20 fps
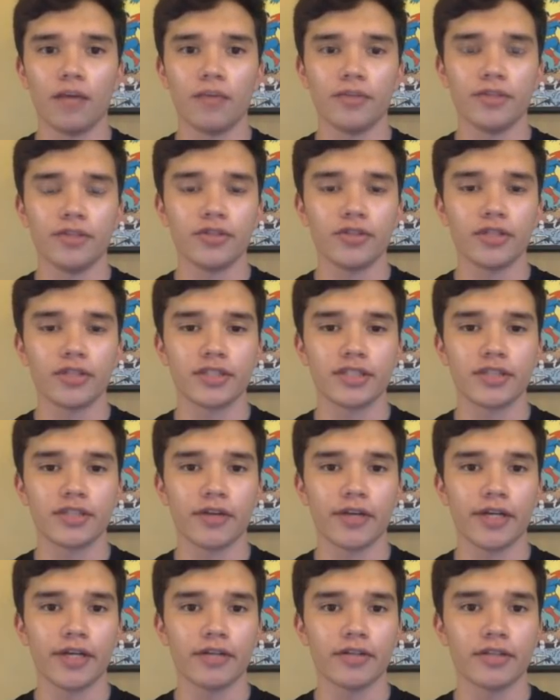And you can see
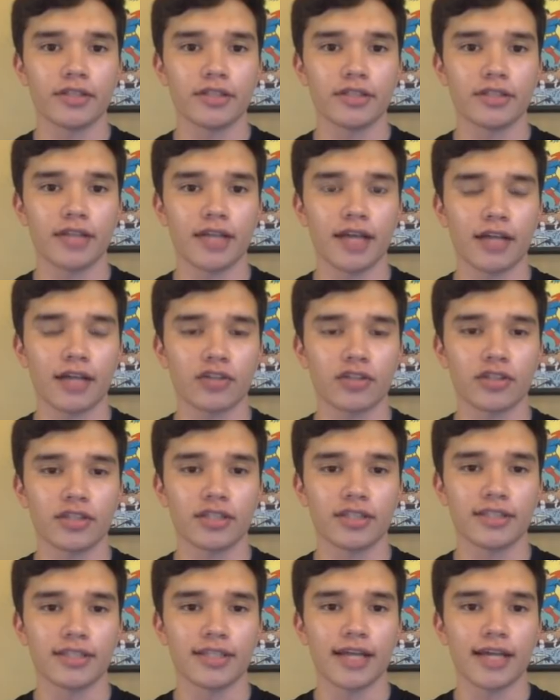right here, this is actually the
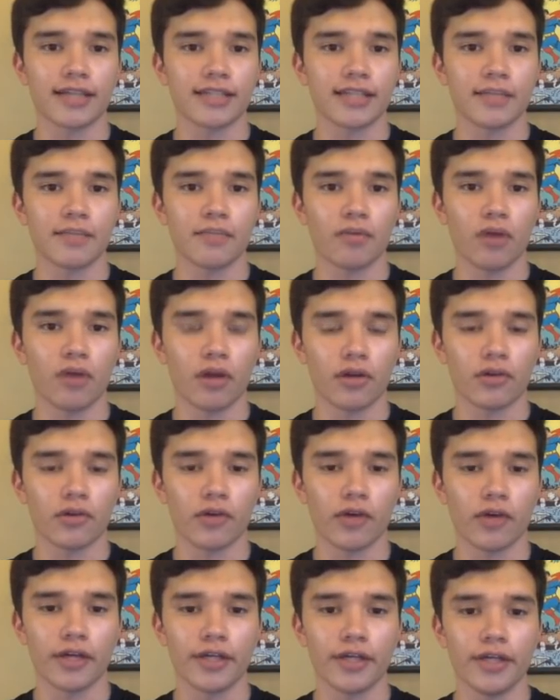exact same product
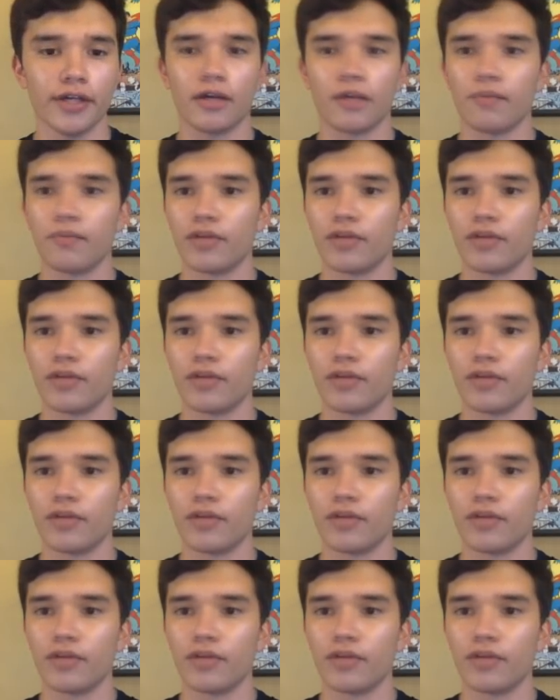right here.